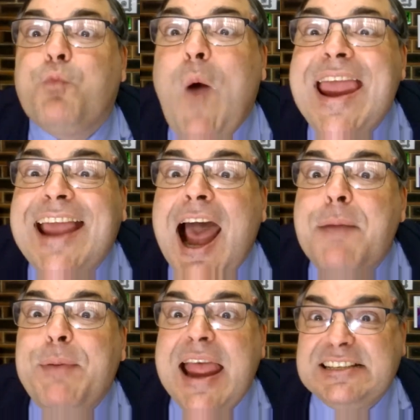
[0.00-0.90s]
Wake
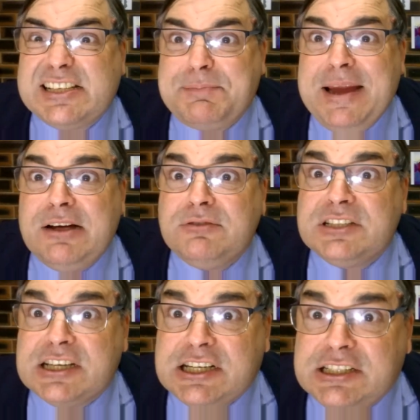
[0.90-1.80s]
up and smell
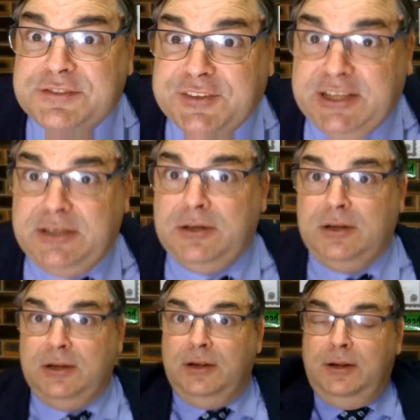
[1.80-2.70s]
the coffee.
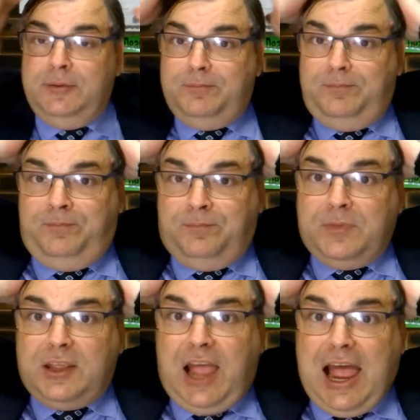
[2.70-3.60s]

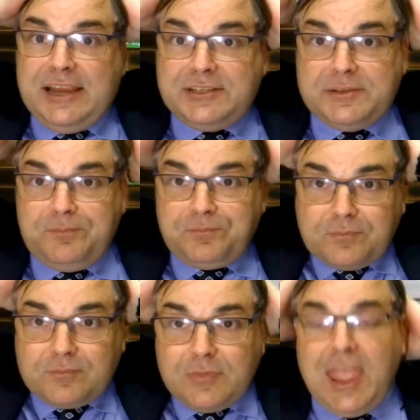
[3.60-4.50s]
Guys,
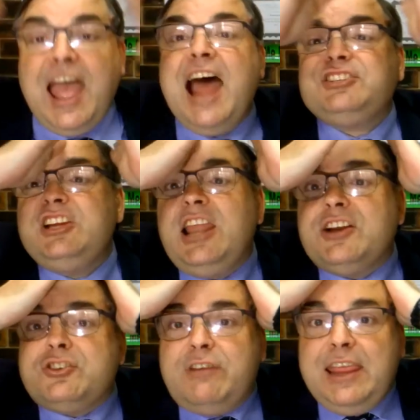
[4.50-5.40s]
Archie
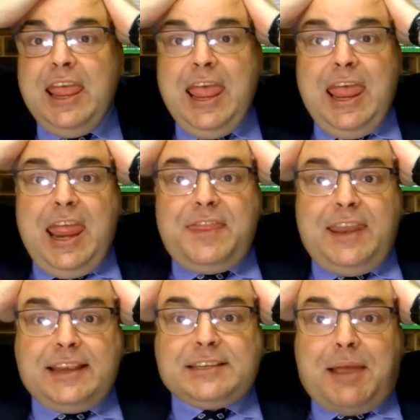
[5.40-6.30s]
Luxury, in the
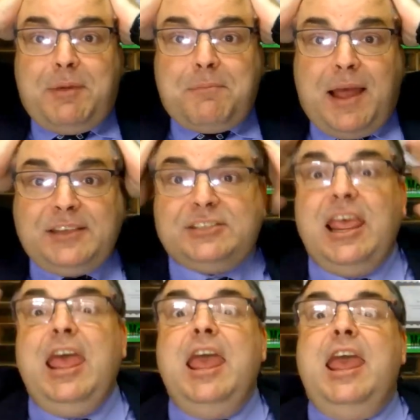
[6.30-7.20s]
next coming months,
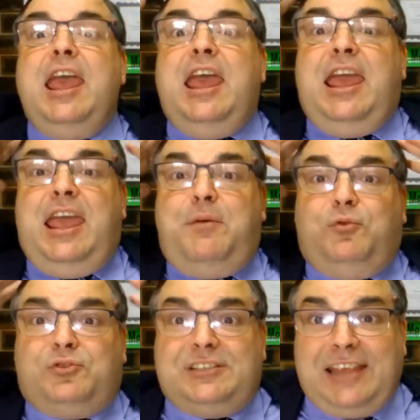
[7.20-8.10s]
he
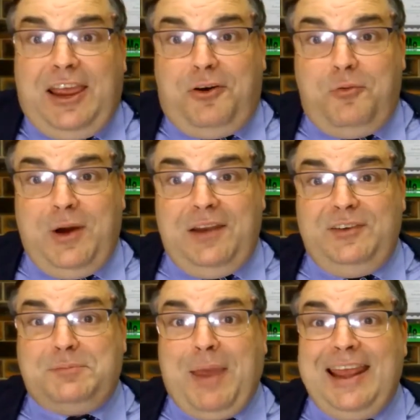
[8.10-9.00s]
will sell one of
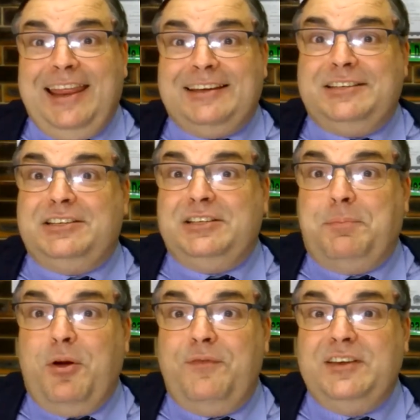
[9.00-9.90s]
his Pateks. This is a
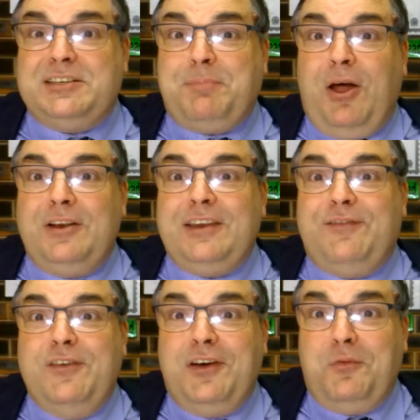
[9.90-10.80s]
perfect spot
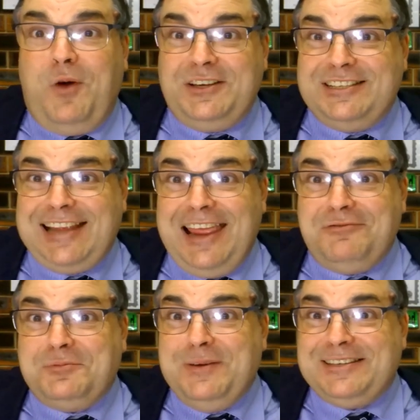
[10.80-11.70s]
if you've got a watch
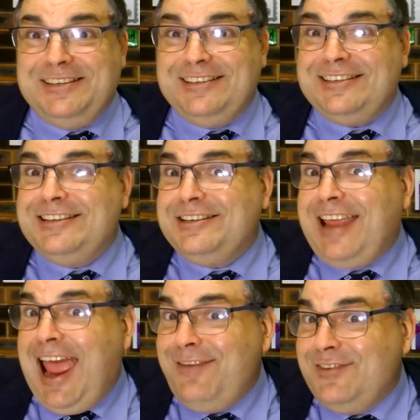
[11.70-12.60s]
sales business
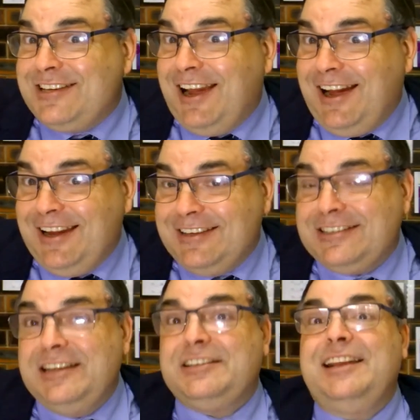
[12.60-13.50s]
to
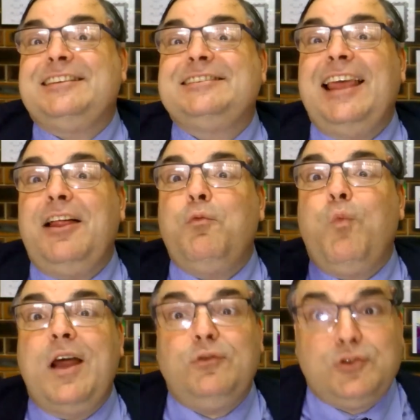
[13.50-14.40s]
advertise. He's going to sell
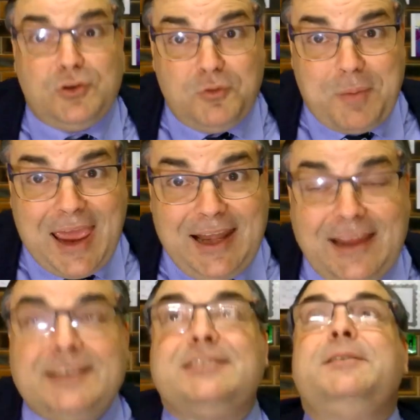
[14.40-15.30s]
one or two
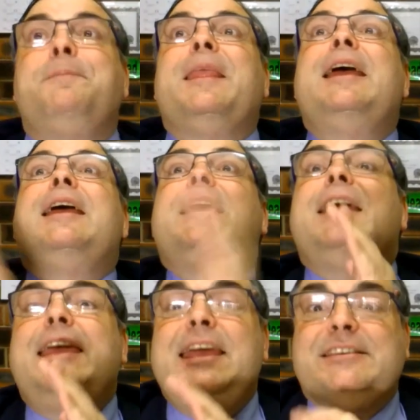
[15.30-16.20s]
Pateks.
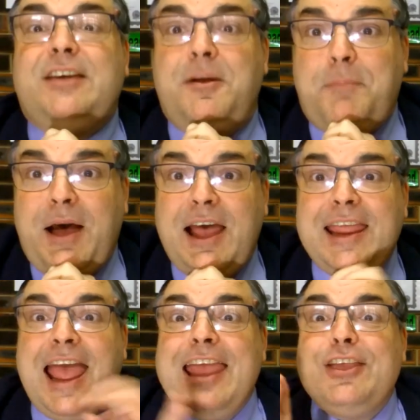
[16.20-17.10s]
He's going to
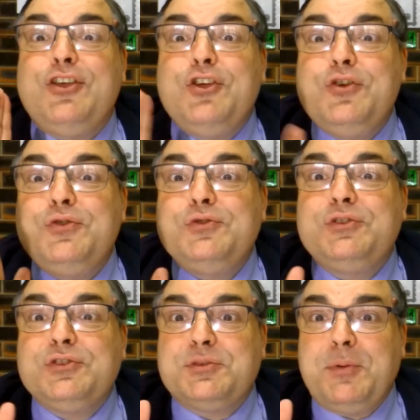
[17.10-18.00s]
buy a
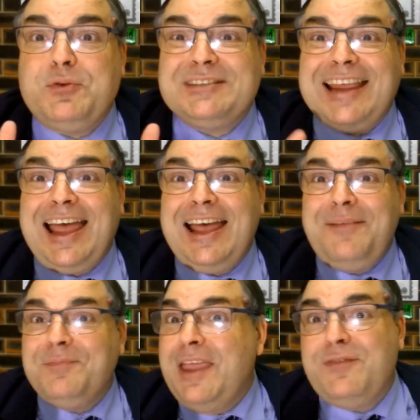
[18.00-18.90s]
used sports
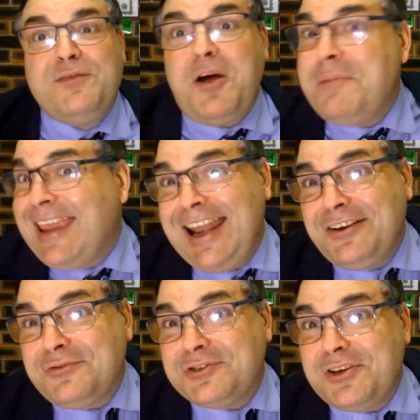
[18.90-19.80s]
car. If you've got
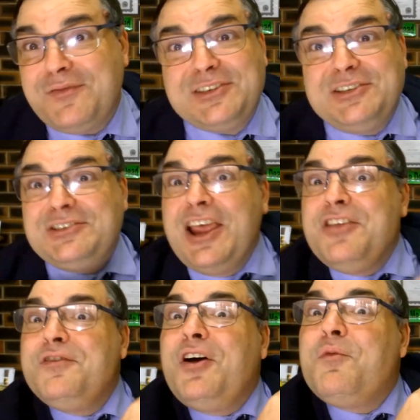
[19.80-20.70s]
mechanical services,
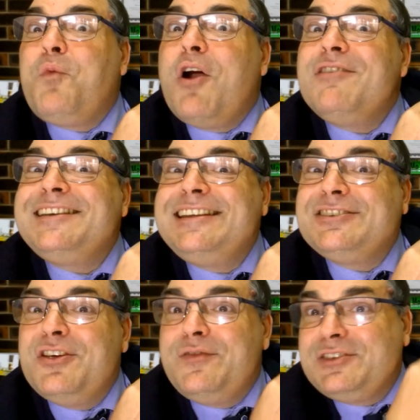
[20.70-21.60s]
you've got warranty
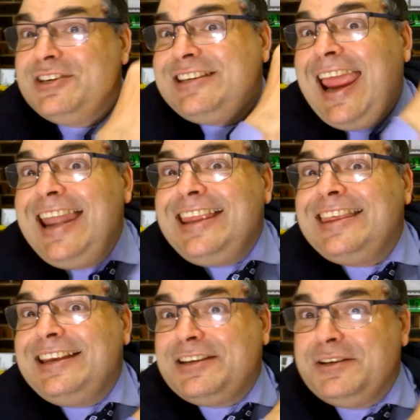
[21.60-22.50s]
services,
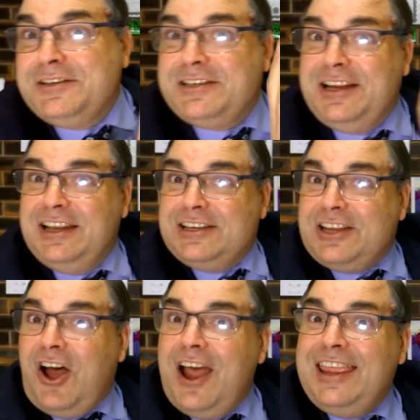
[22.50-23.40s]
anything to, to
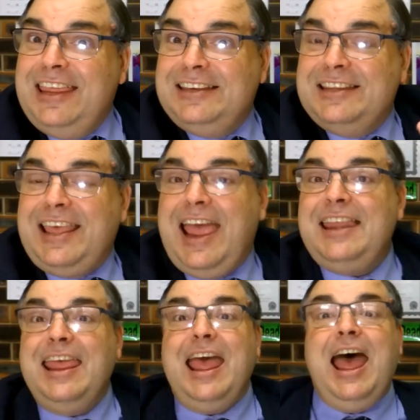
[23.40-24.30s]
tie into that.